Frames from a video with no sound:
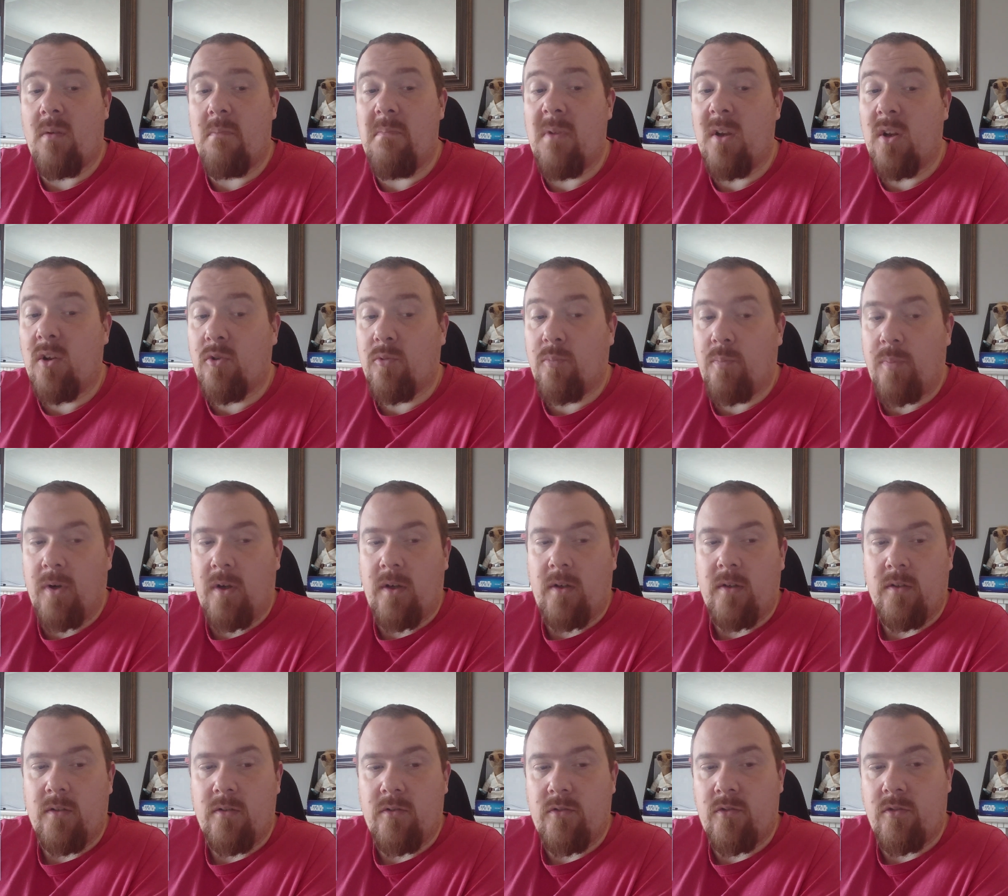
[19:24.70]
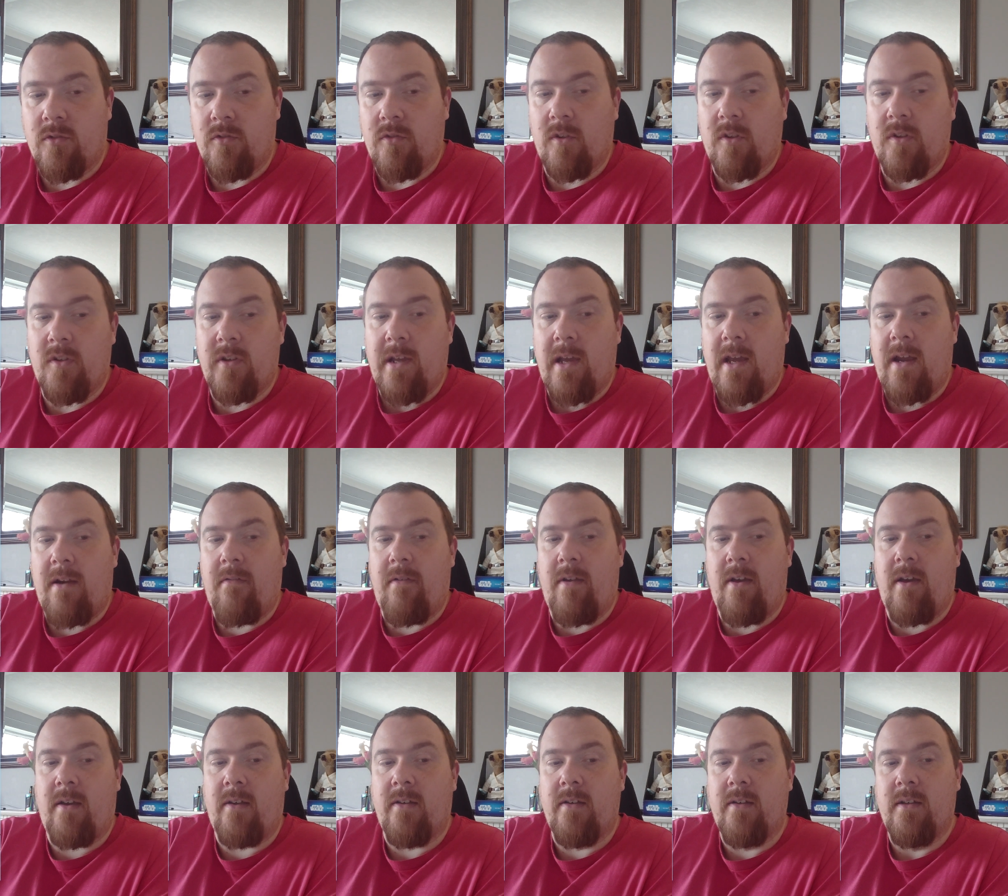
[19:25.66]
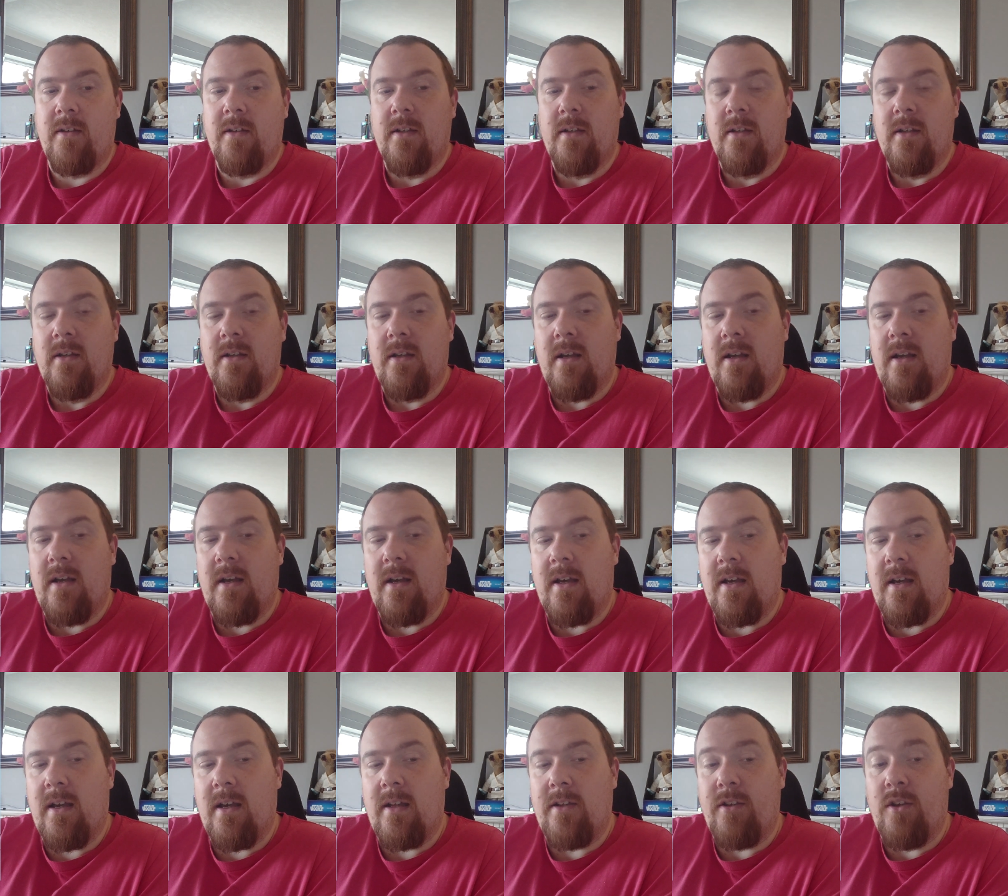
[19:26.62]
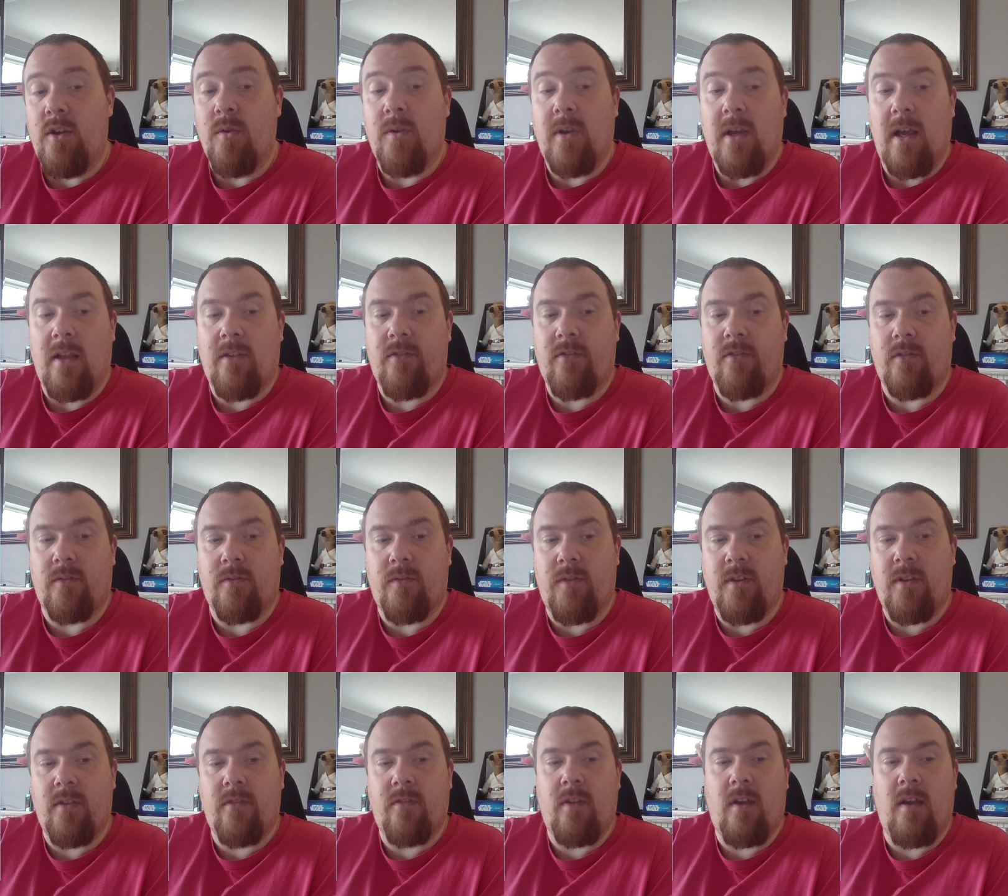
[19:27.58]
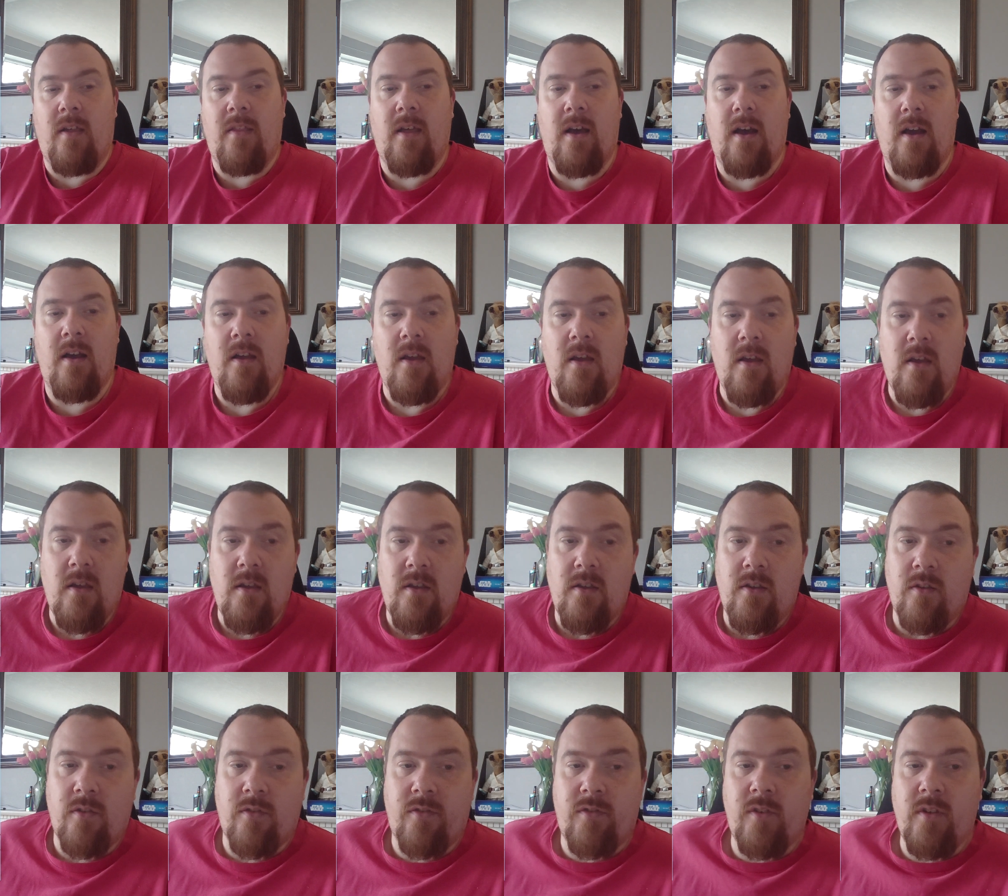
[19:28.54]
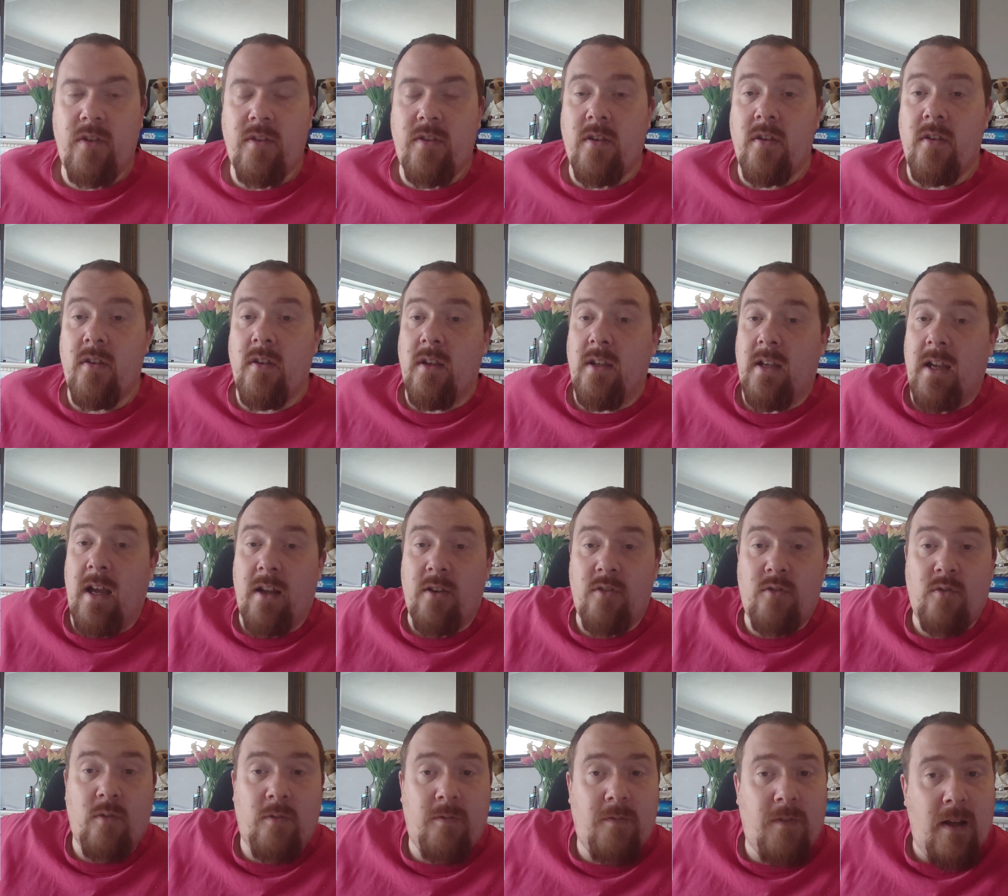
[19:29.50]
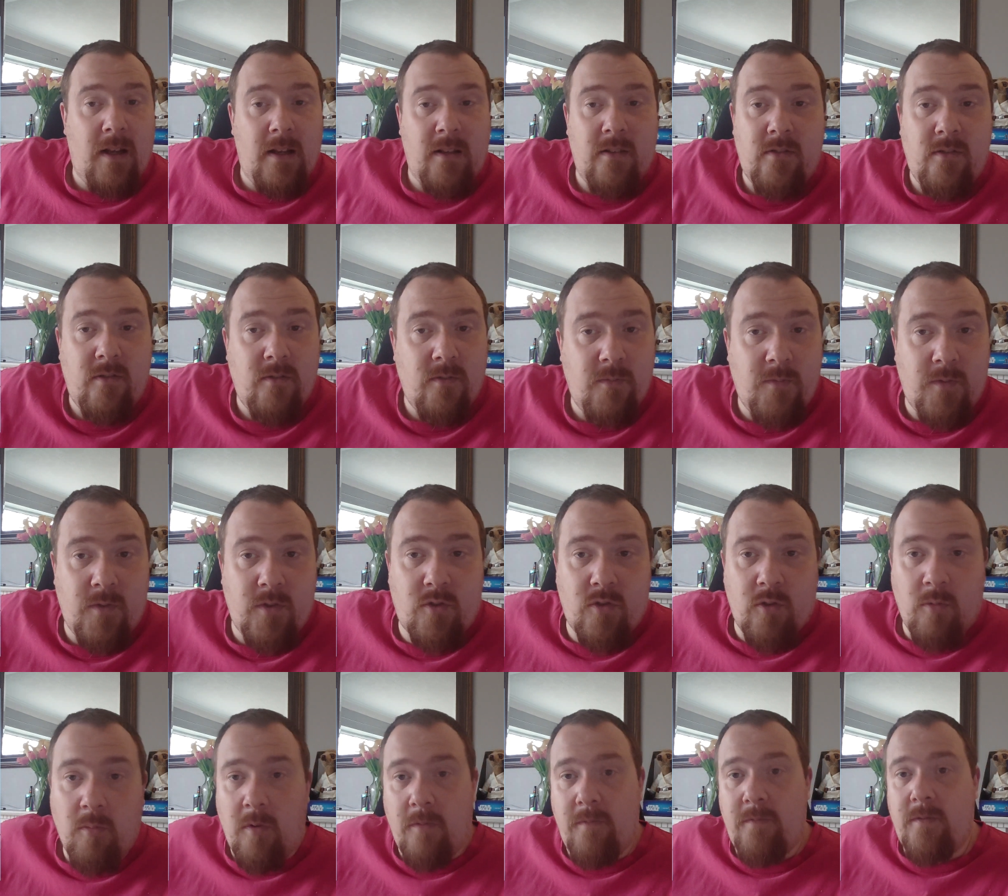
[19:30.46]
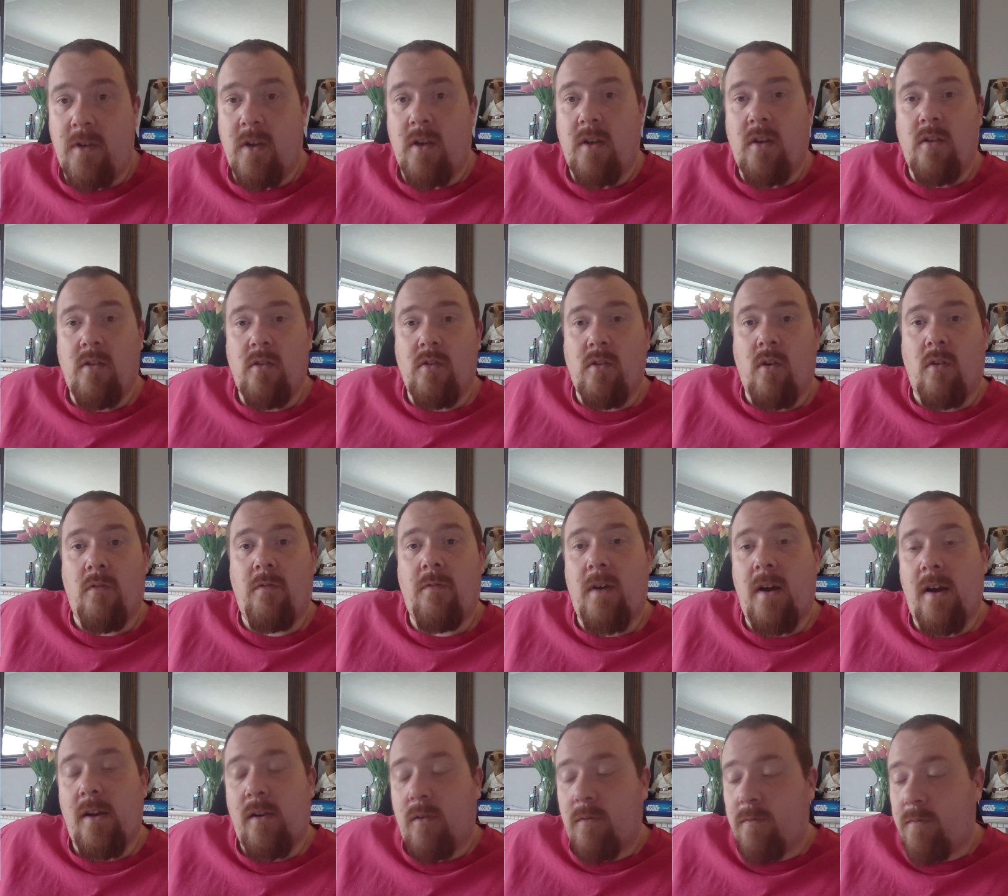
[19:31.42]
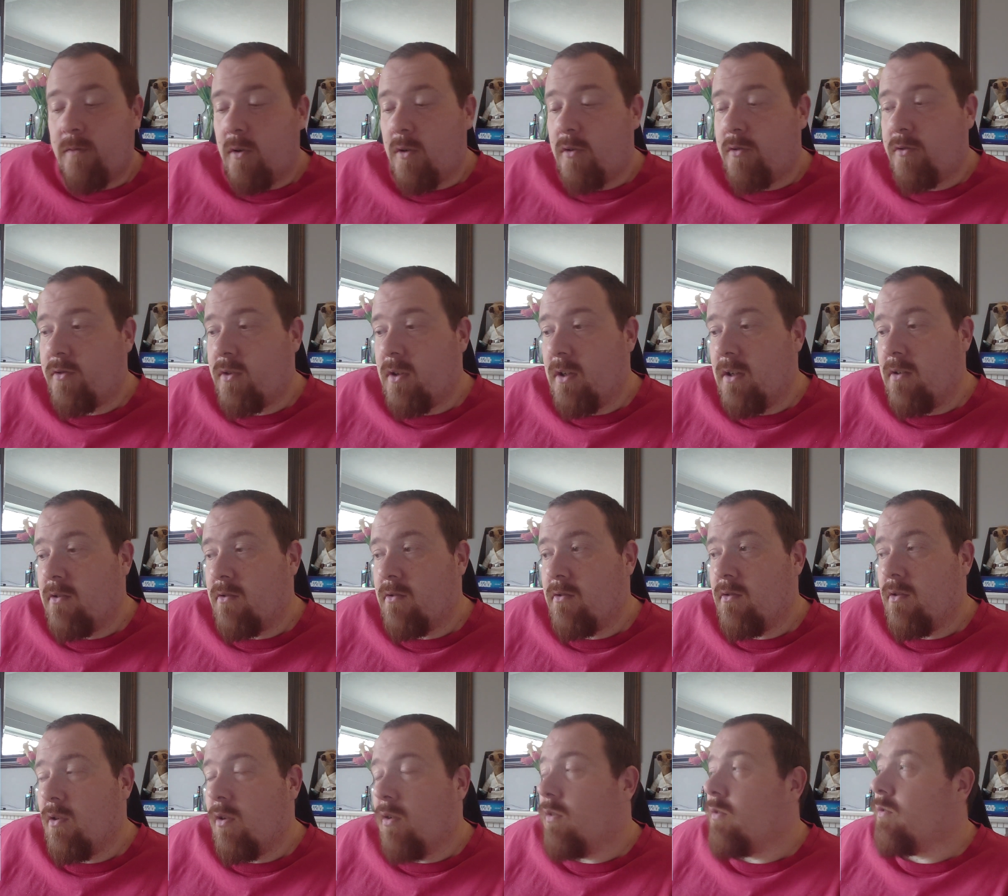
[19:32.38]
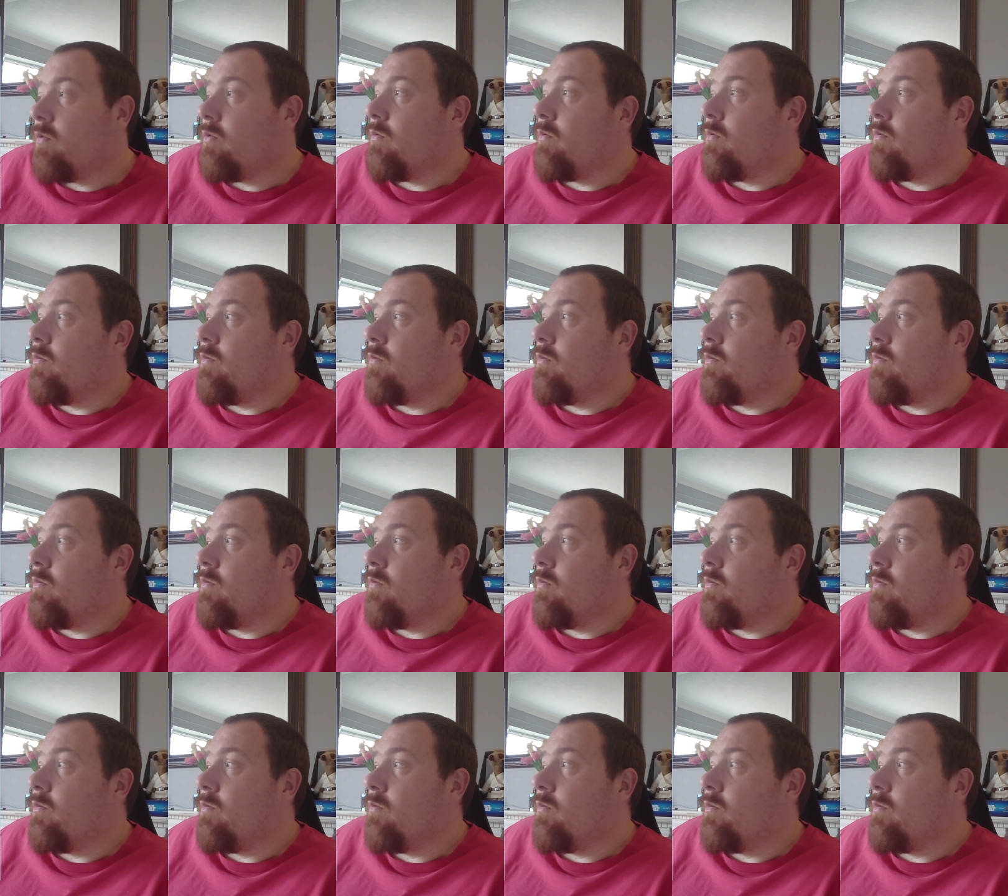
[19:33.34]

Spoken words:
Middlesbrough, Sunderland area, Newcastle, things like that. You'll see that in actual fact, for some of you, your final frost is not